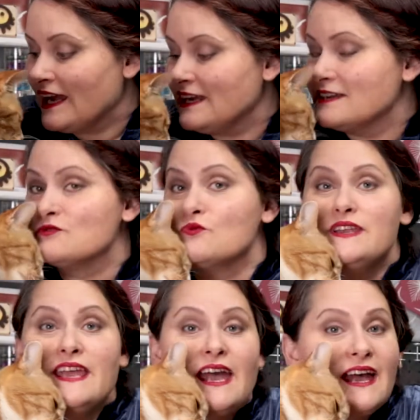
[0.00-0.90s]
and
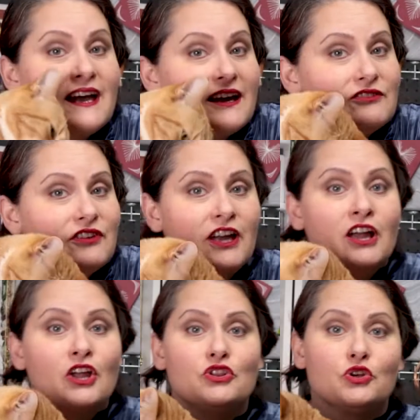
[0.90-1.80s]
we have
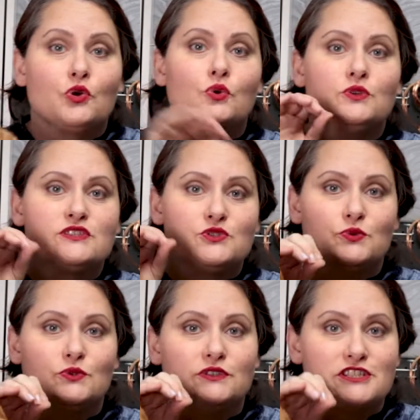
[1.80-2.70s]
the coolest
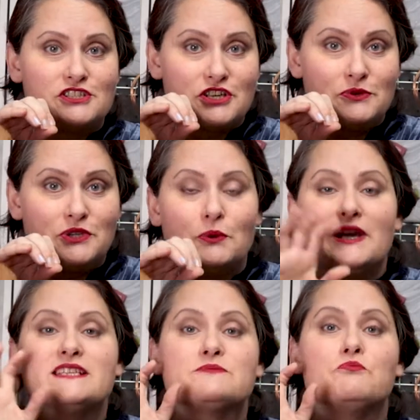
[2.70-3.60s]
tool to show you.
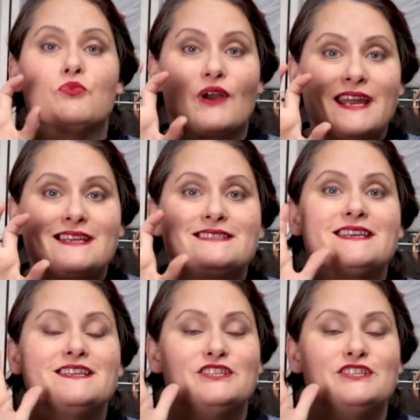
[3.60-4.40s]
It's brand